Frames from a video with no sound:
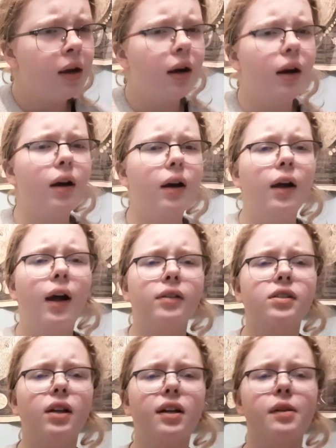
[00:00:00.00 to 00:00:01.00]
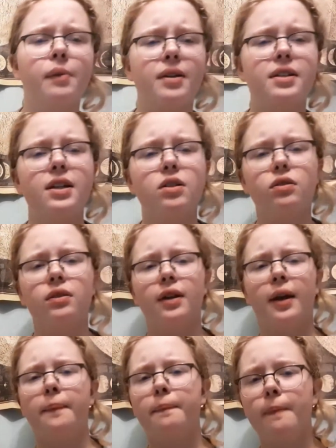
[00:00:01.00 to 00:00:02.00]
I was talking to my teacher
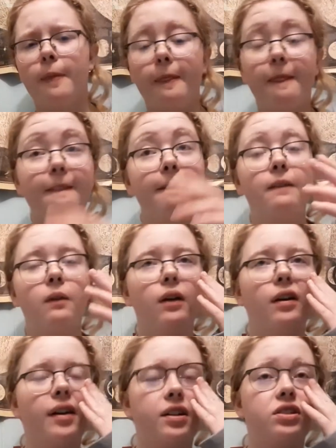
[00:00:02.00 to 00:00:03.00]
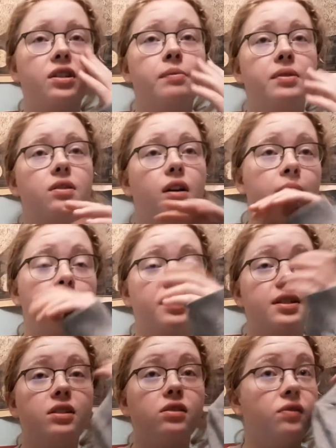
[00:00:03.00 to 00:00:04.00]
today. Well, I actually been talking to my
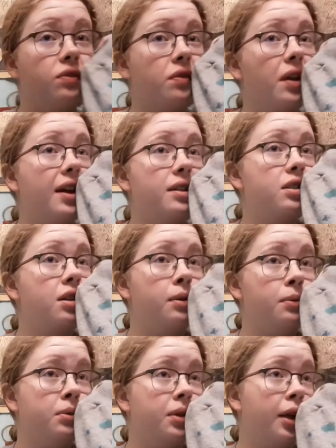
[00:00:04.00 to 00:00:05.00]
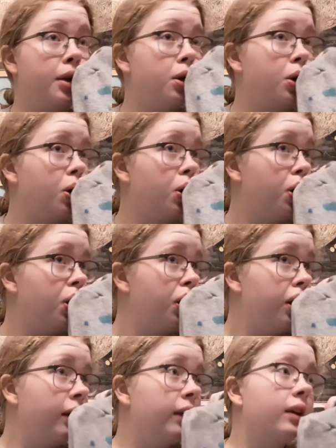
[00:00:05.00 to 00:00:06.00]
teacher for the last couple of days,
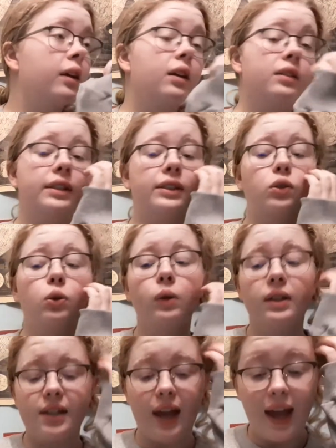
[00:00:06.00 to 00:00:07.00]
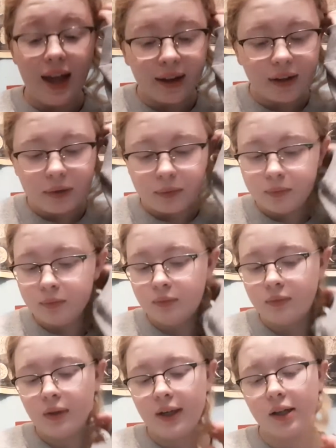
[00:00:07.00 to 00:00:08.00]
because he's cool as heck.
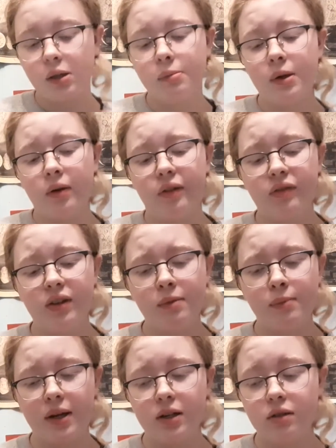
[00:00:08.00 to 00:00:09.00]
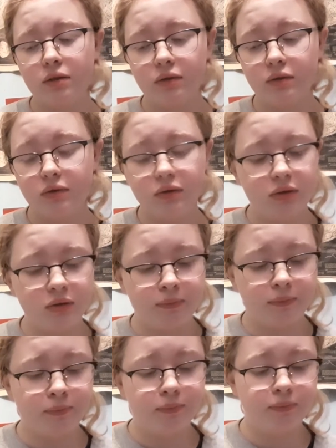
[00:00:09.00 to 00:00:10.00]
Heckleberry Finn, my
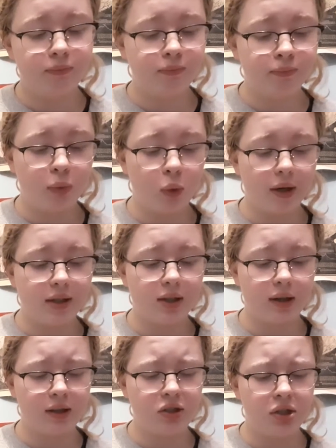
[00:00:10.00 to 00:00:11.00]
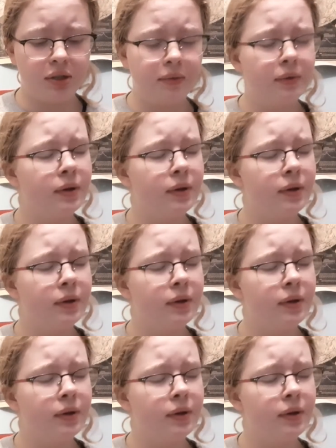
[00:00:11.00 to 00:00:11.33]
boy sucking gin.